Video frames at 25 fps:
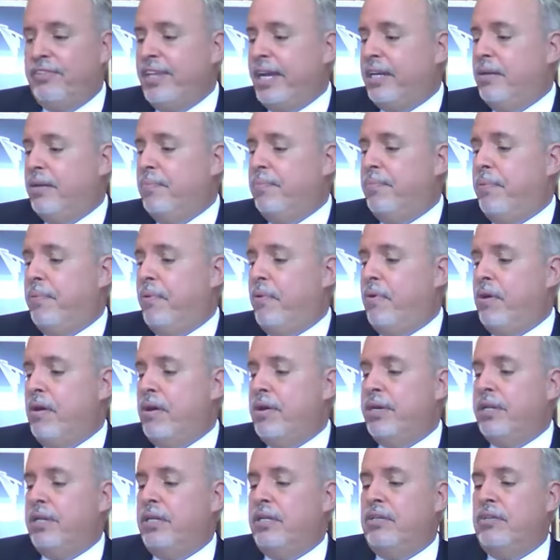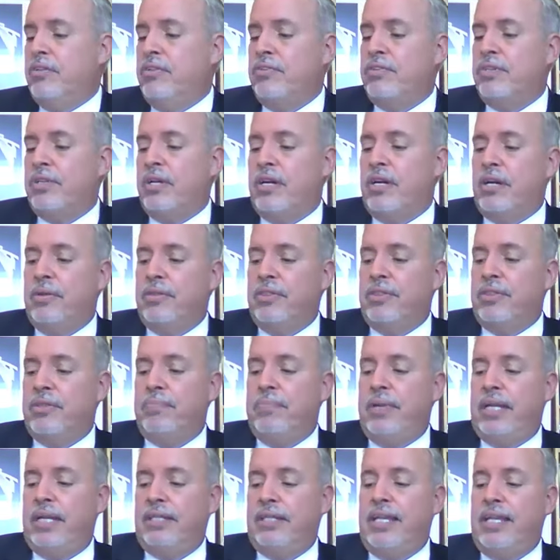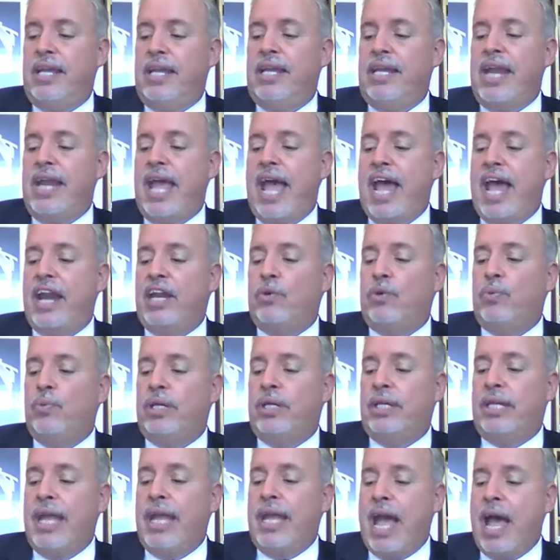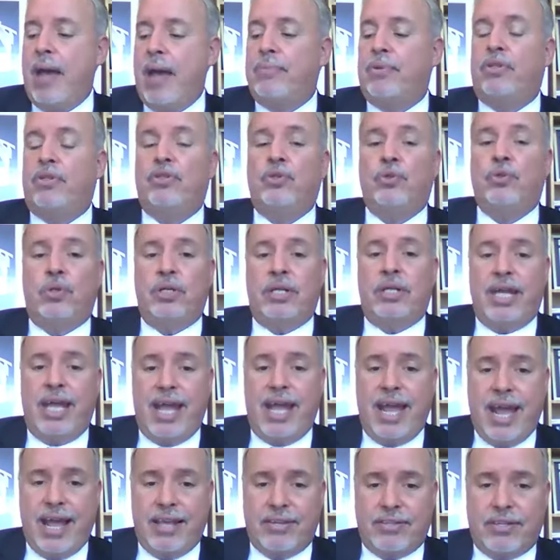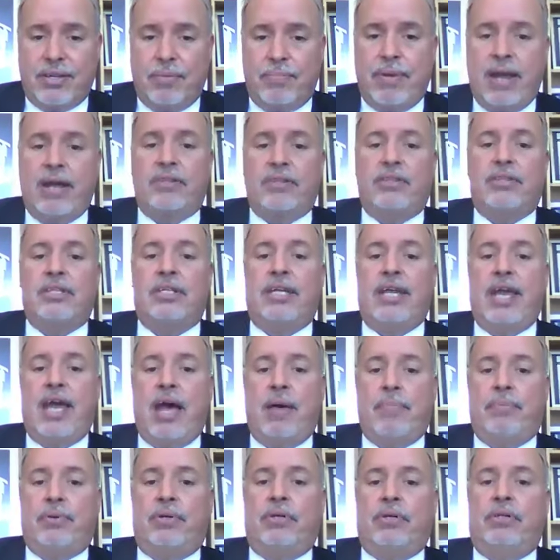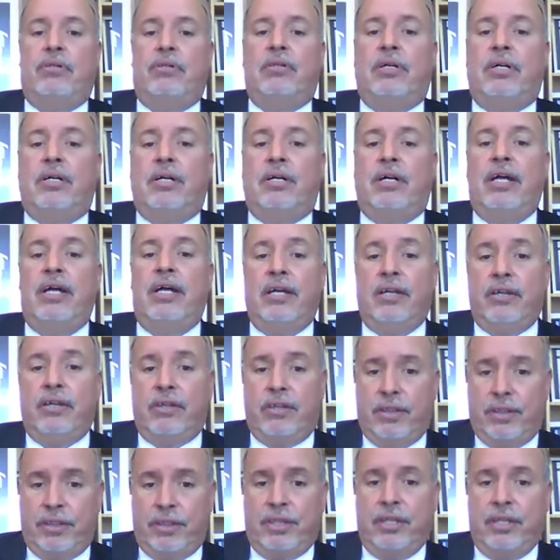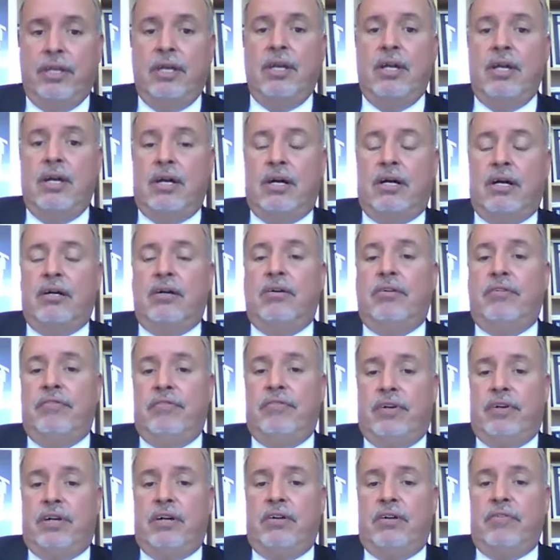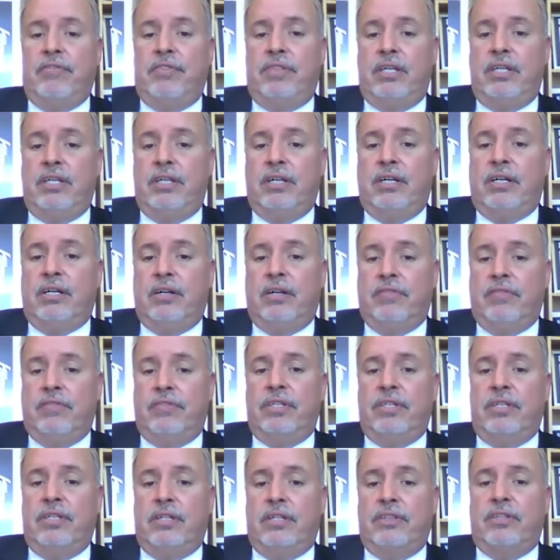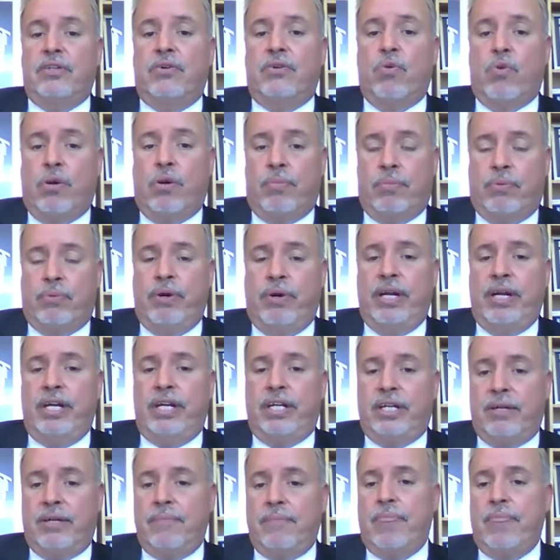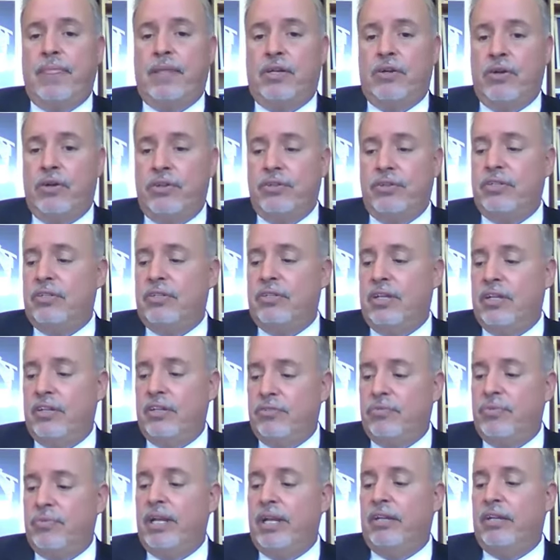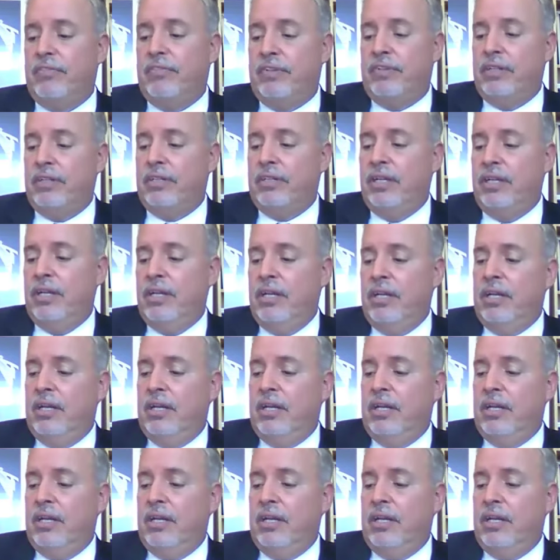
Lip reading: second part is maintain adequate capital. You can ask about the capital health of the corporation, because it's relevant.